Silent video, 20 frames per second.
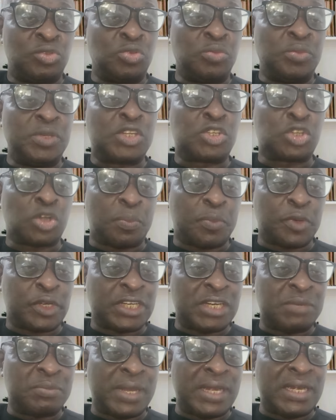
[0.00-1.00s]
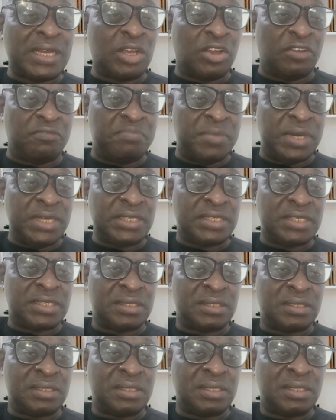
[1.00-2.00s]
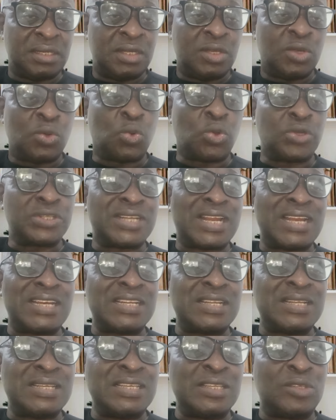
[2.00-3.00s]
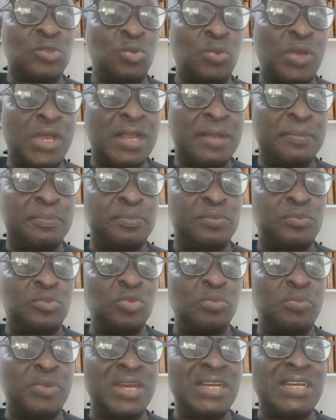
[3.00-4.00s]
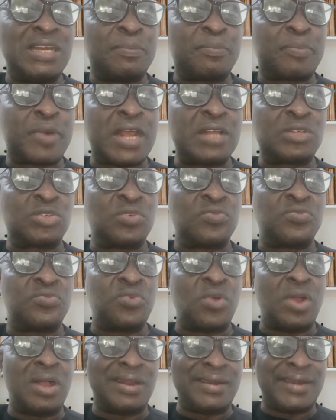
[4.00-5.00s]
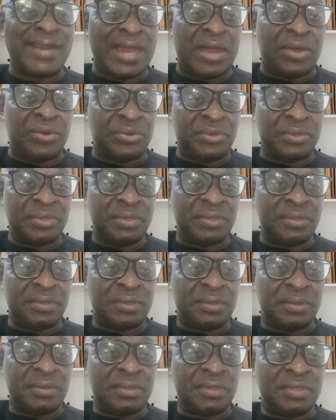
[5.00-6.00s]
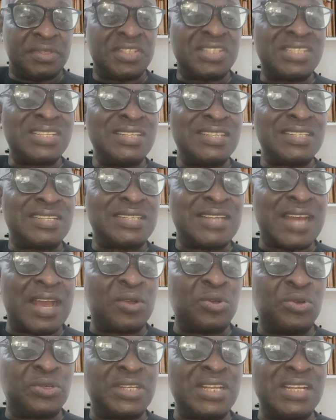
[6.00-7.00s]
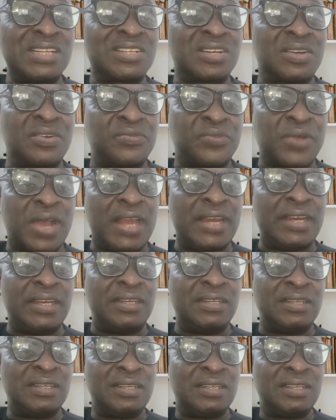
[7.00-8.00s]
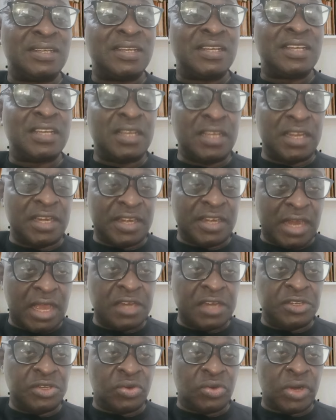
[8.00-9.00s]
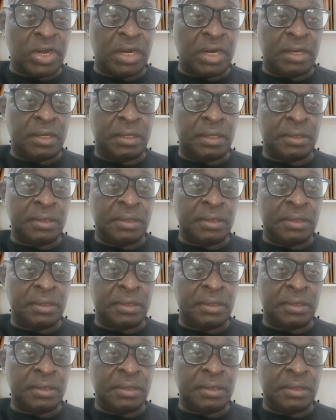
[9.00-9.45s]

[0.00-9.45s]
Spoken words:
to be supported by the government was that it will help to bring the price of fuel down, since Dangote is refining in Nigeria.